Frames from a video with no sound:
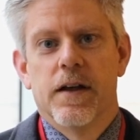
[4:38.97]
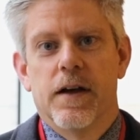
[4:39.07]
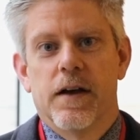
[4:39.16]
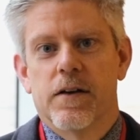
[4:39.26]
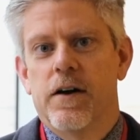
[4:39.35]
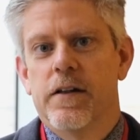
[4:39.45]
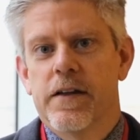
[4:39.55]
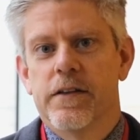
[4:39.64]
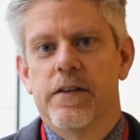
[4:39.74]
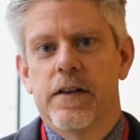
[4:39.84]
uh,
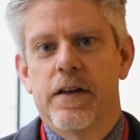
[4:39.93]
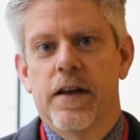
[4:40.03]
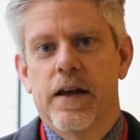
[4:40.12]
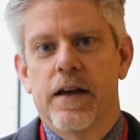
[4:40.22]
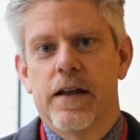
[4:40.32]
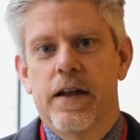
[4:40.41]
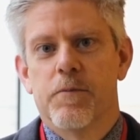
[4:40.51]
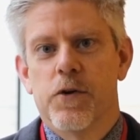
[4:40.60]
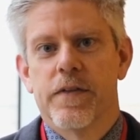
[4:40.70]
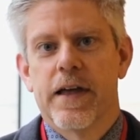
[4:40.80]
colleagues in, uh,
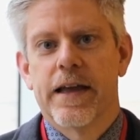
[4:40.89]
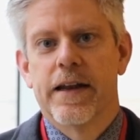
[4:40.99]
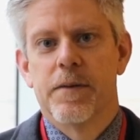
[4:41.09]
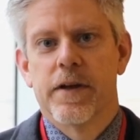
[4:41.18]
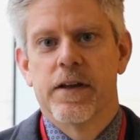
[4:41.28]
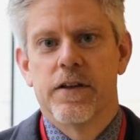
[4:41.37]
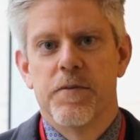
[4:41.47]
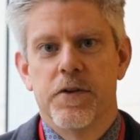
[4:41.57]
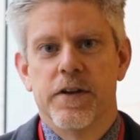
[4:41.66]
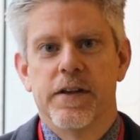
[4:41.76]
in both academic and
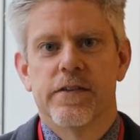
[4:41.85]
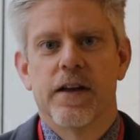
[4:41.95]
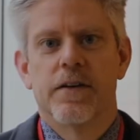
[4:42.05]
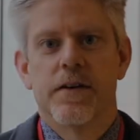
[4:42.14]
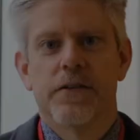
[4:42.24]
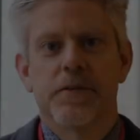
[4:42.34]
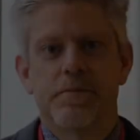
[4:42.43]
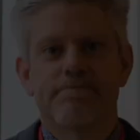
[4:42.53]
community centers.